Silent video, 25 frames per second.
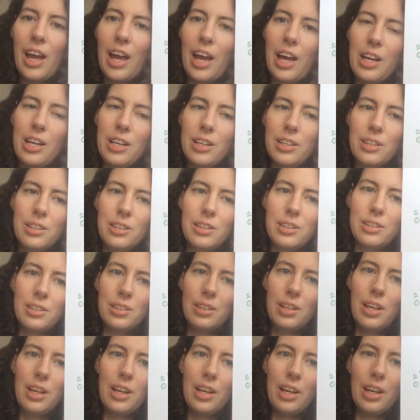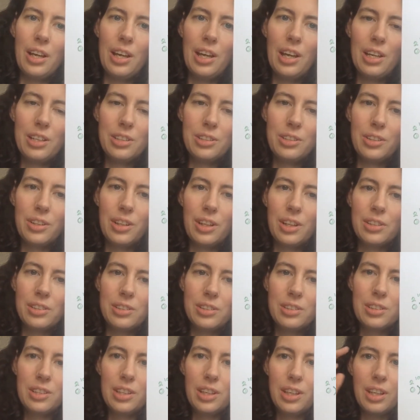and as you can
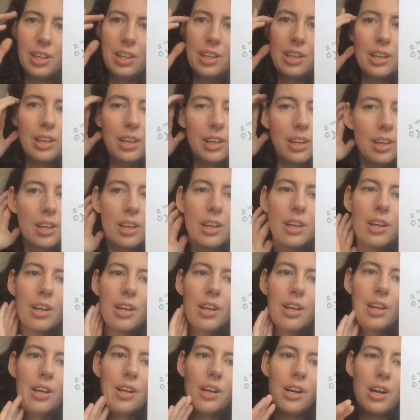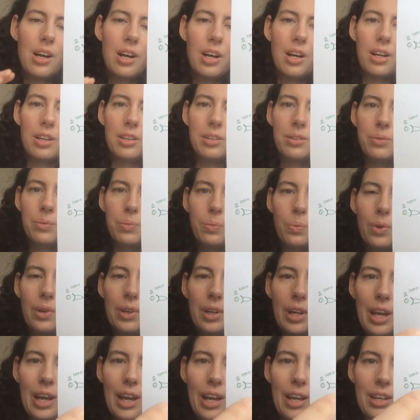see, on
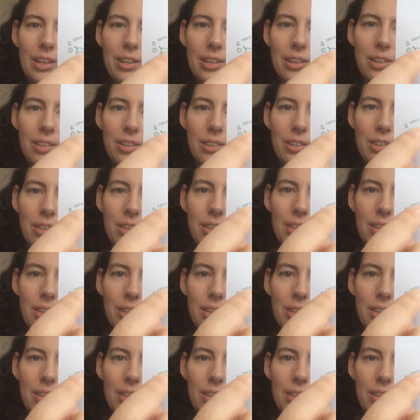one hand,